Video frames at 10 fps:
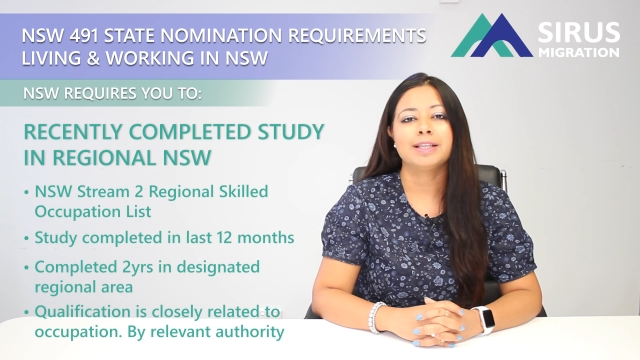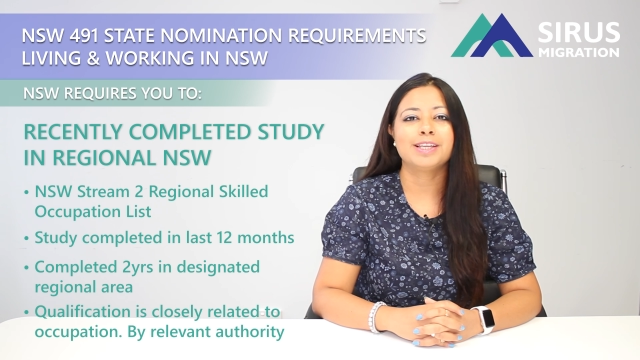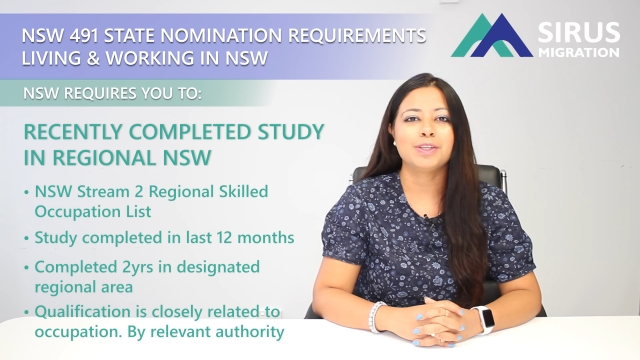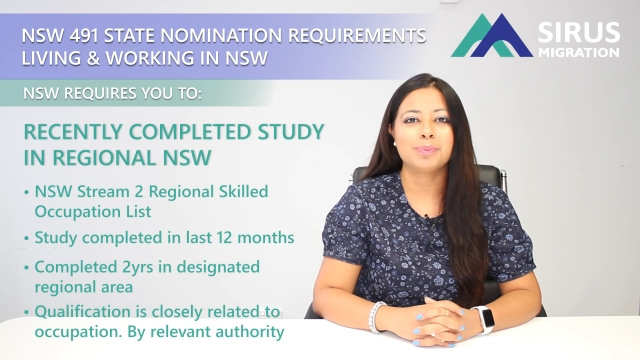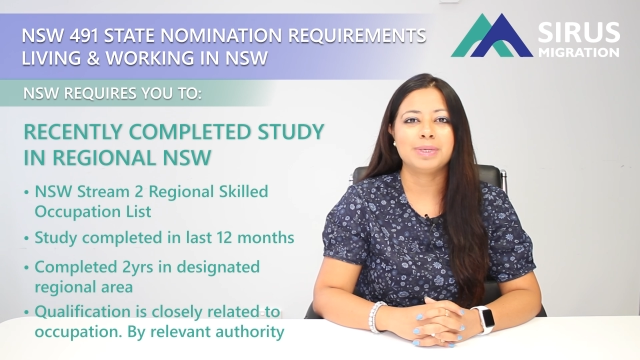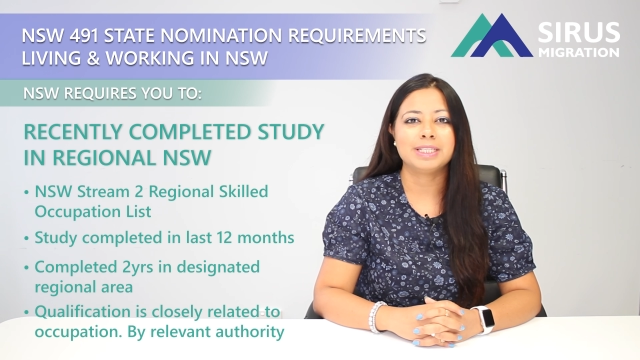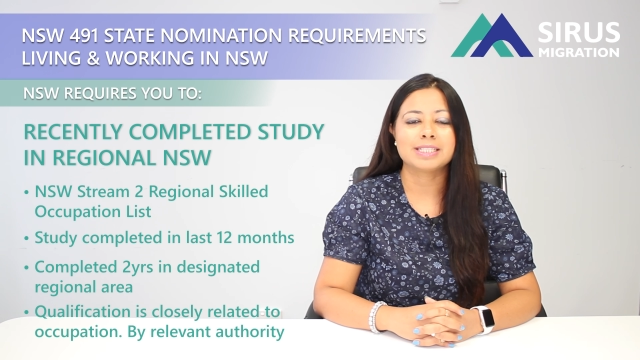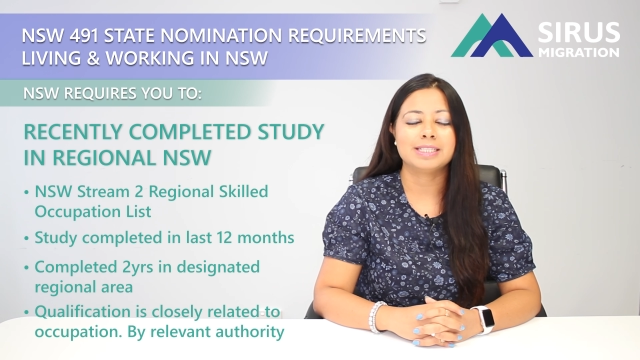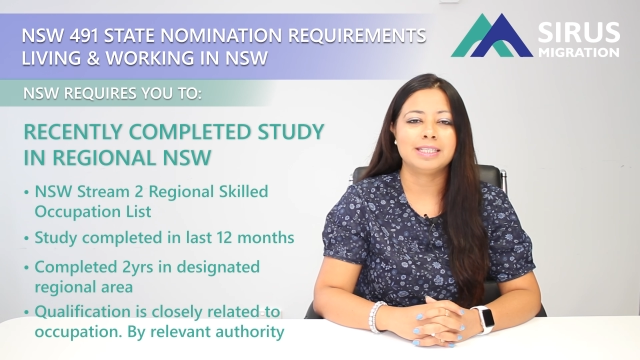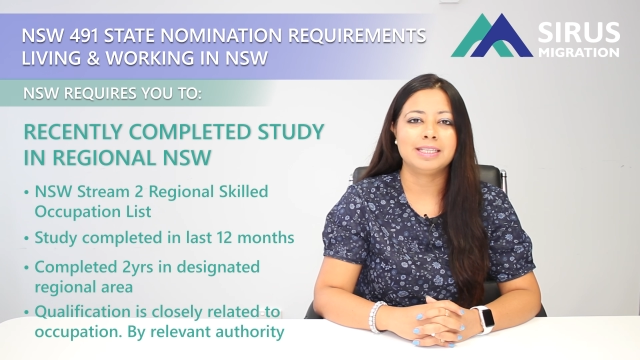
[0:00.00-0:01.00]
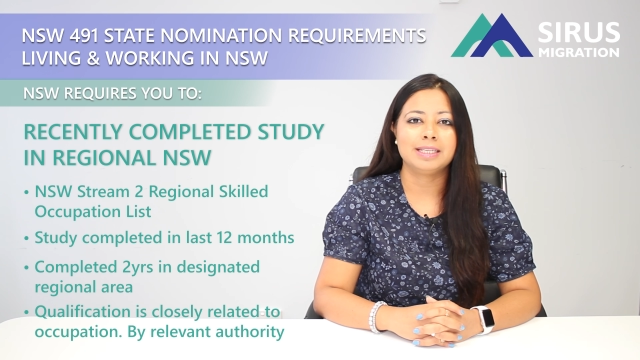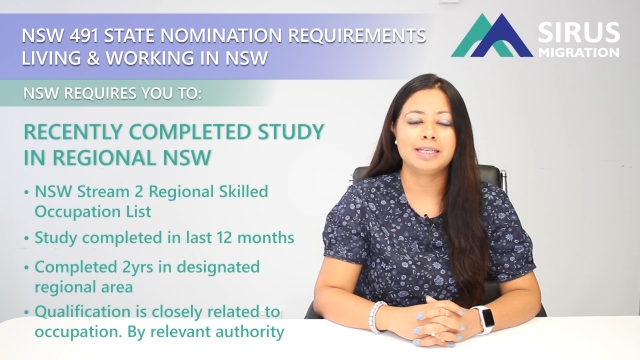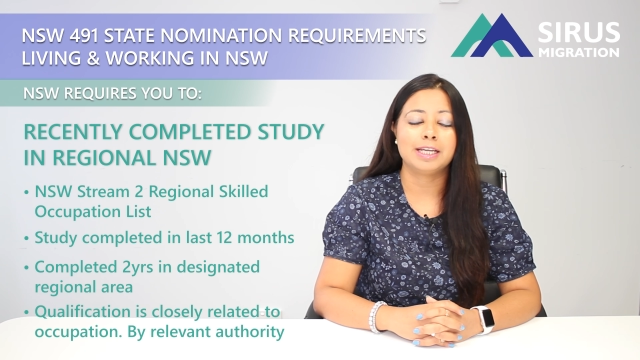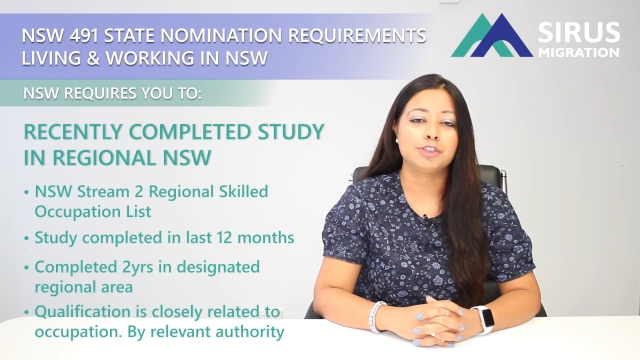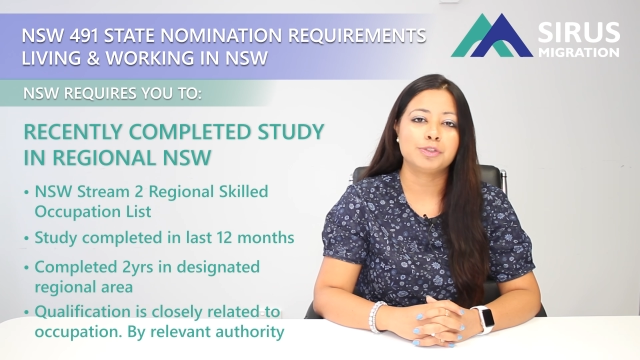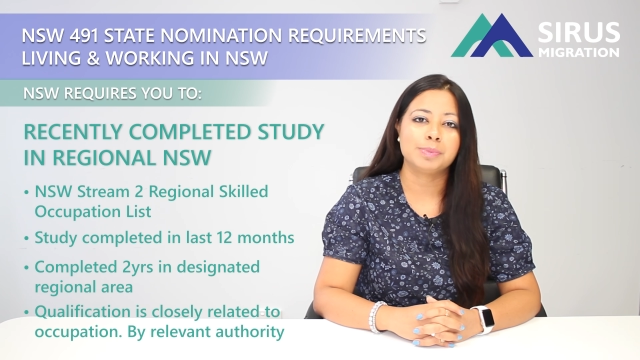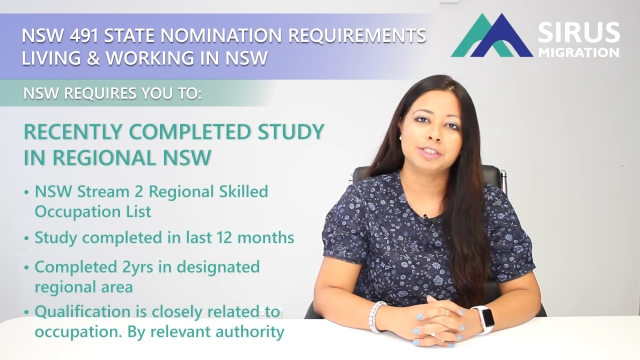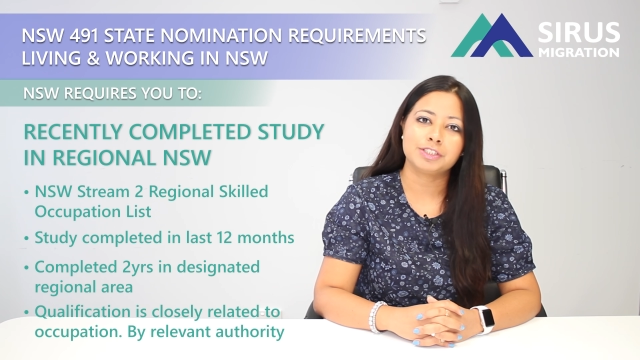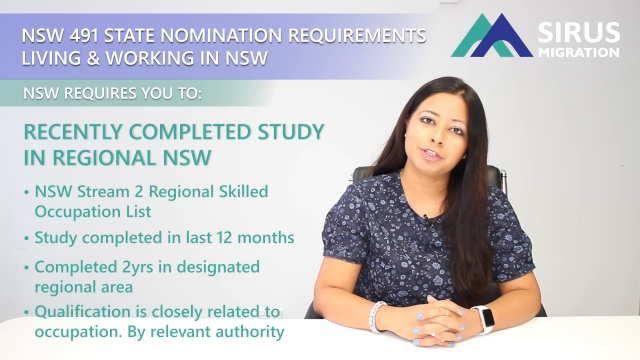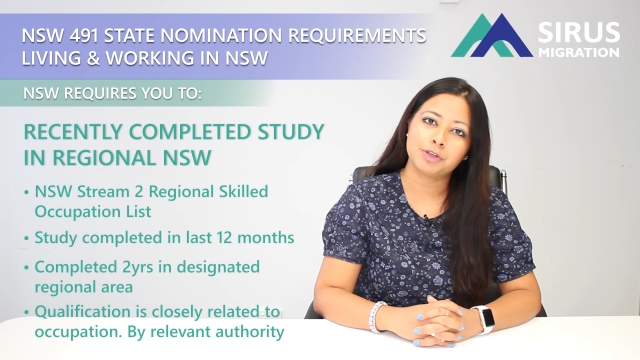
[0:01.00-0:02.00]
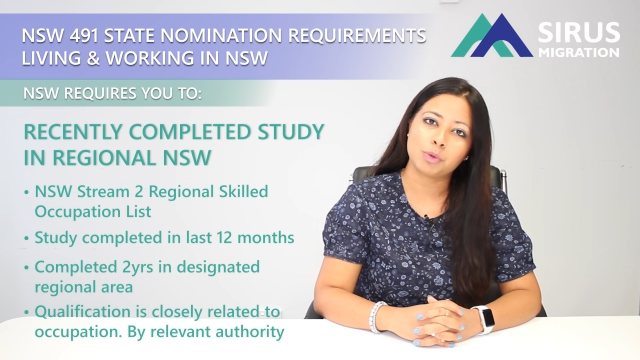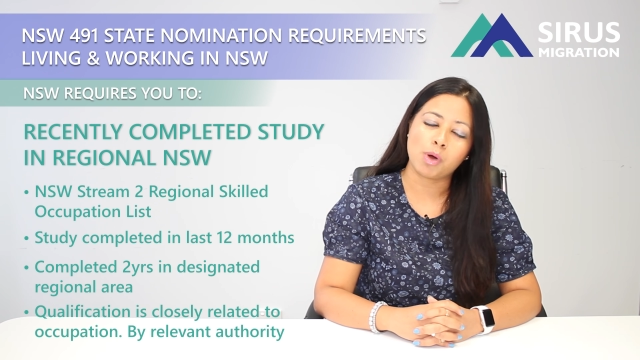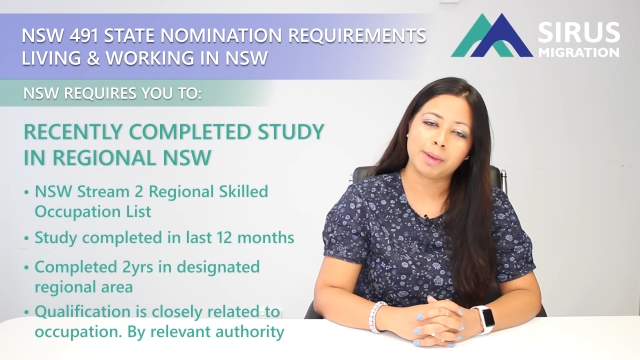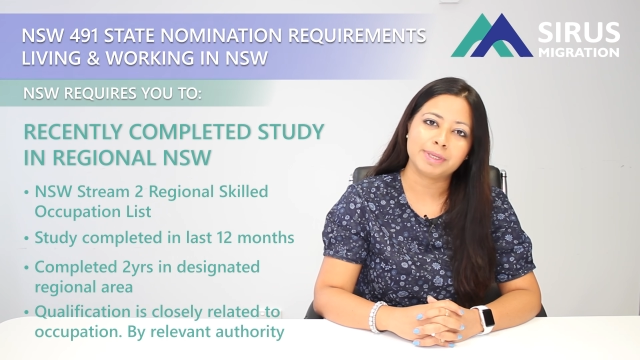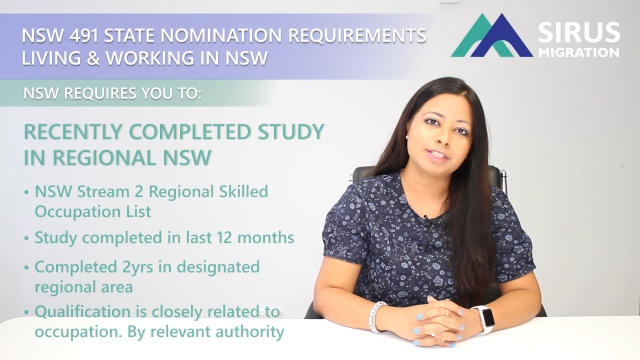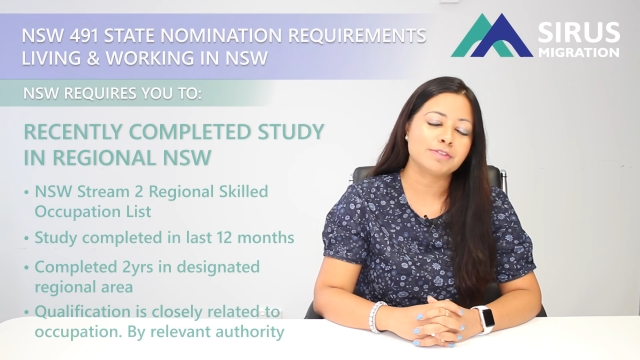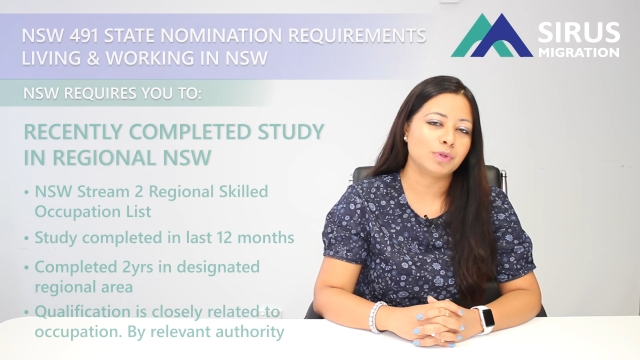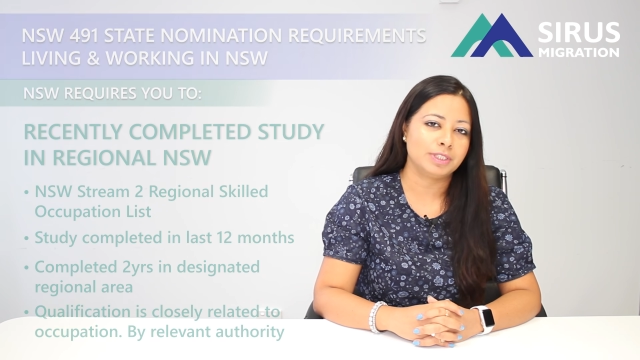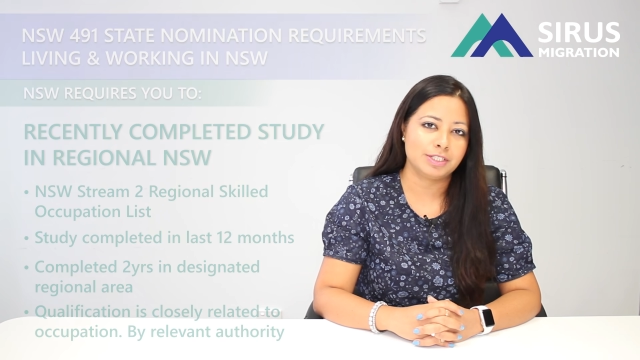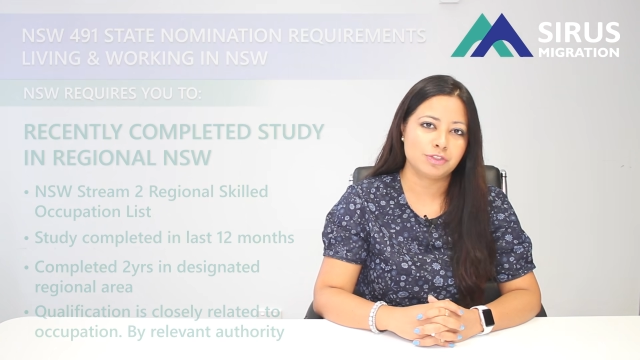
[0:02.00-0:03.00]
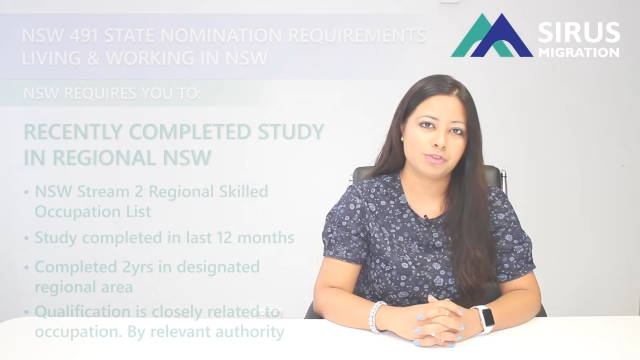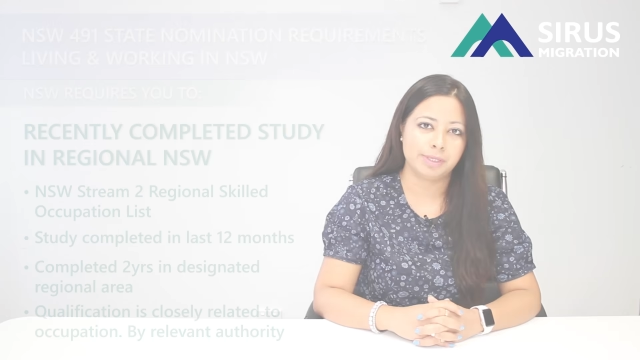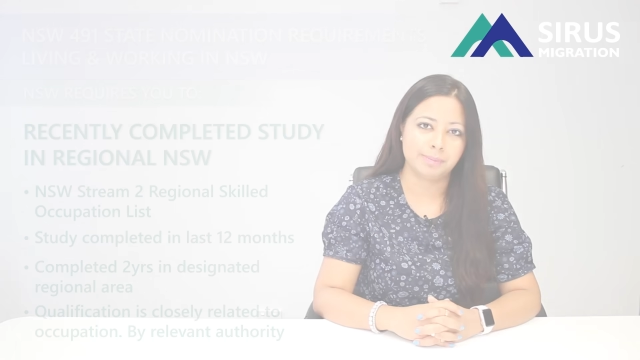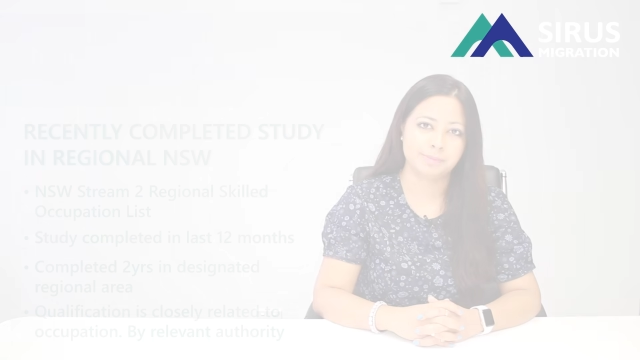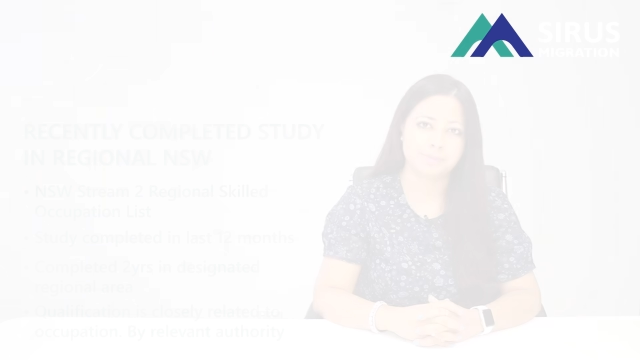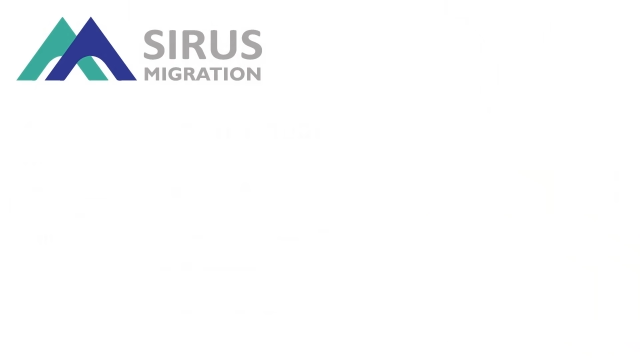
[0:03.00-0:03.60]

then you meet the eligibility requirements for this stream